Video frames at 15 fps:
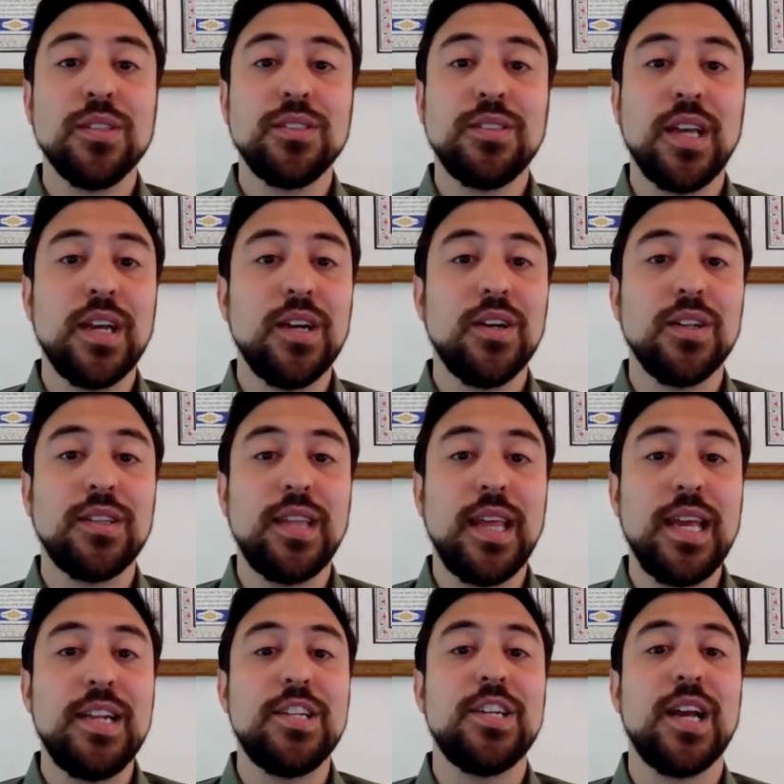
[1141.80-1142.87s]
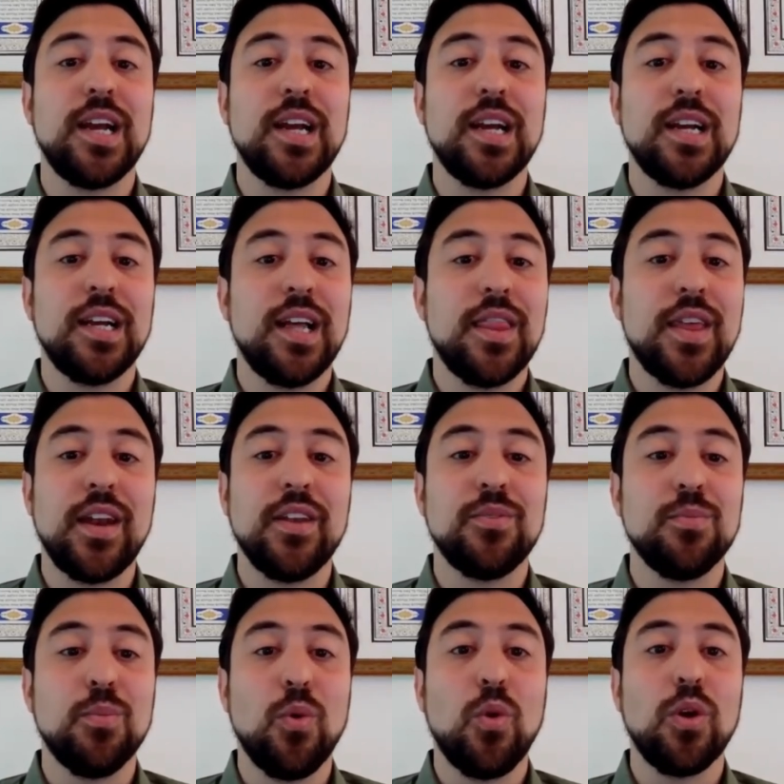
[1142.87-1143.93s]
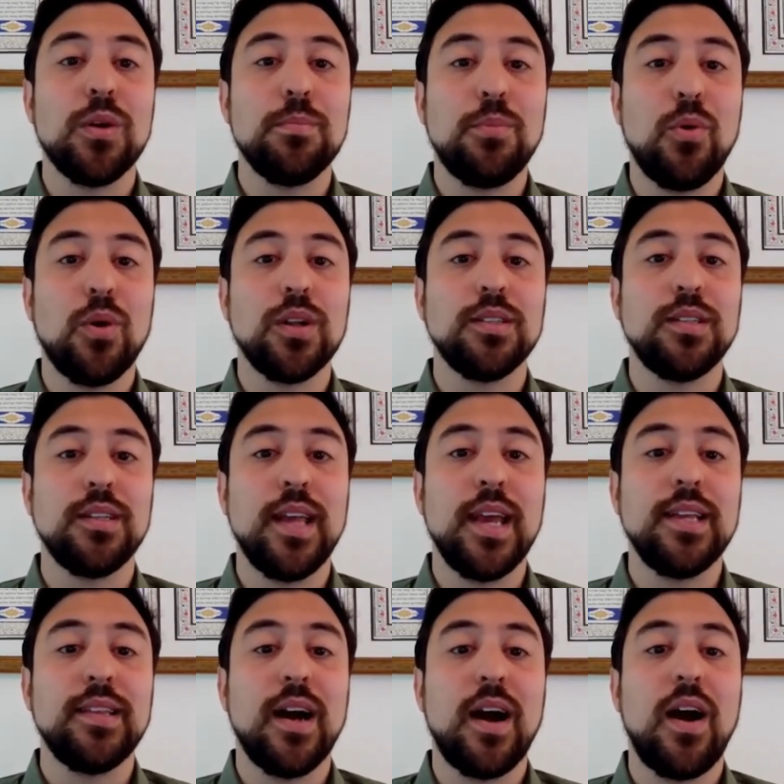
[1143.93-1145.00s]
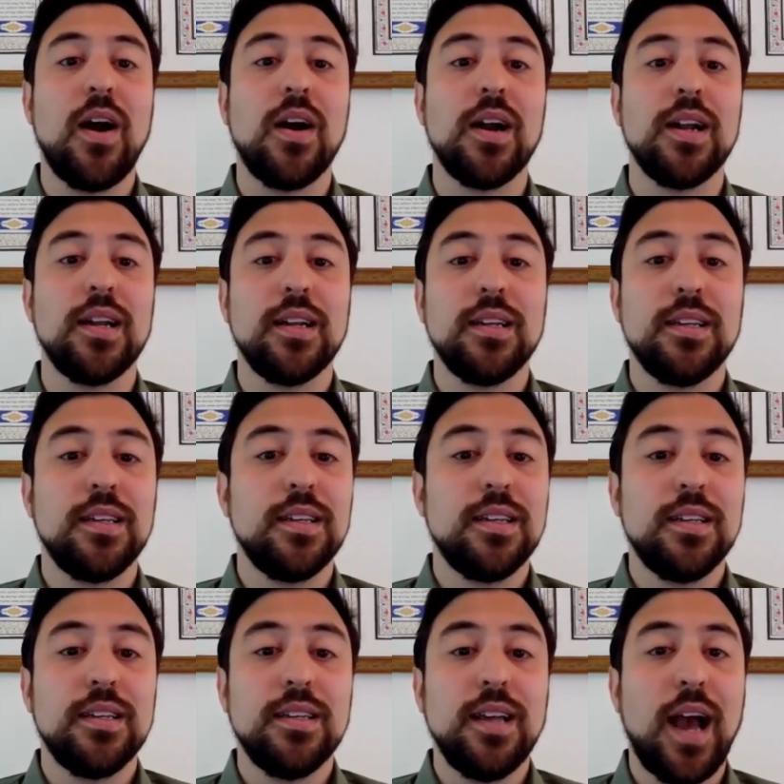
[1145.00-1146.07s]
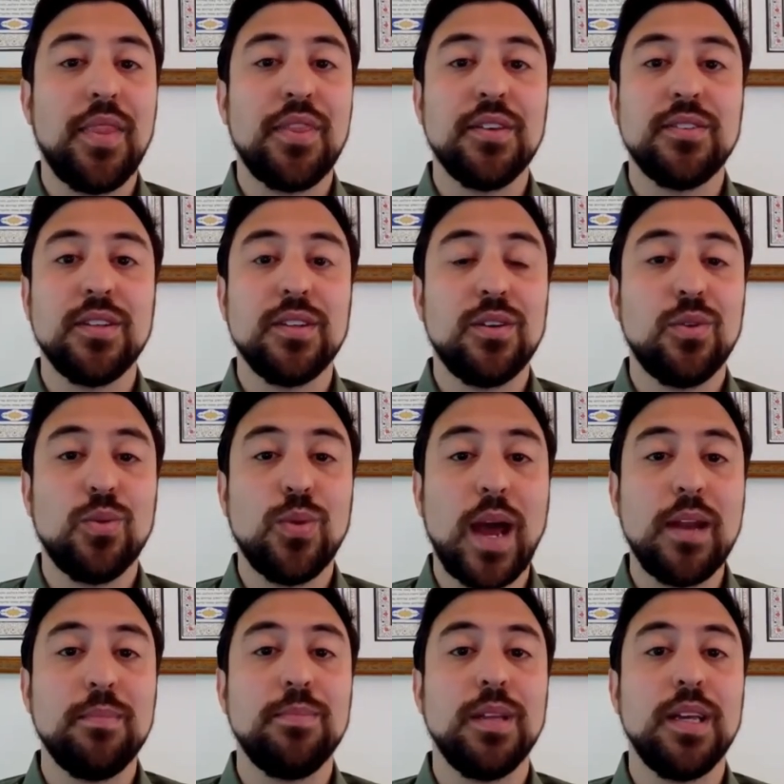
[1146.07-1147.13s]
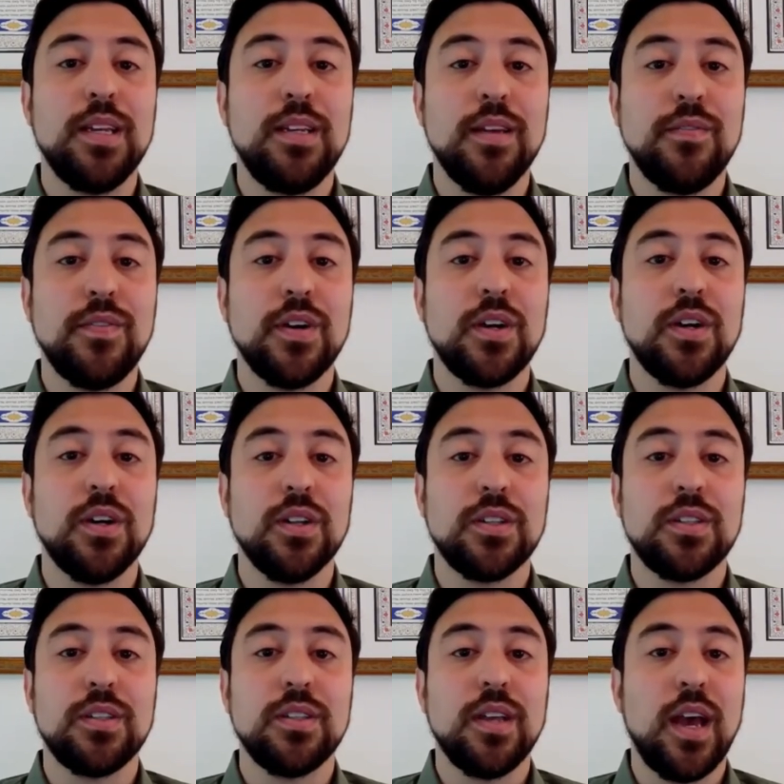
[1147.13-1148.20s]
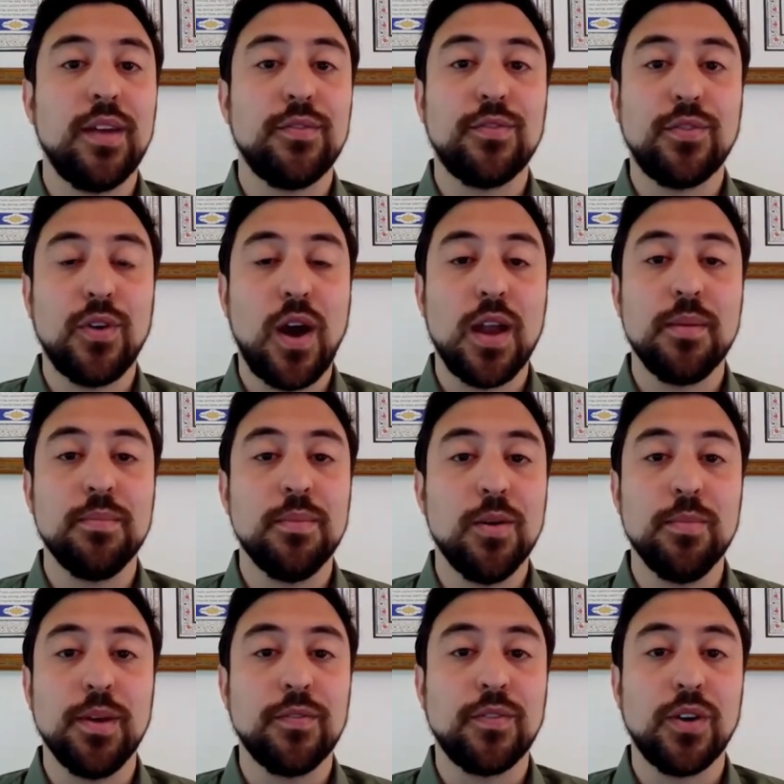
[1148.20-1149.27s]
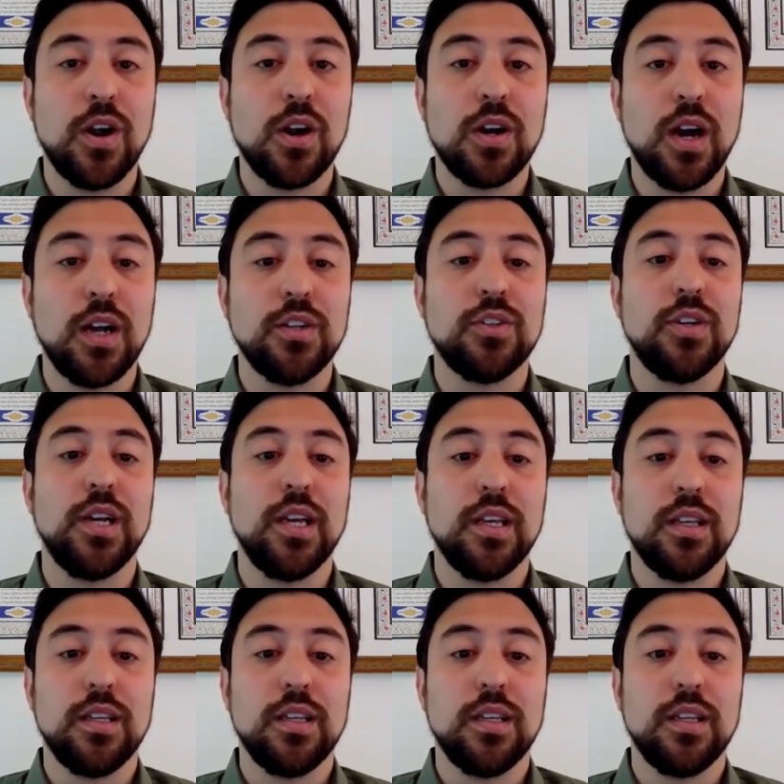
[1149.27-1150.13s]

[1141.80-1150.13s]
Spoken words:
single teaching that is more important to take to heart at this incredibly difficult and fraught moment for our country.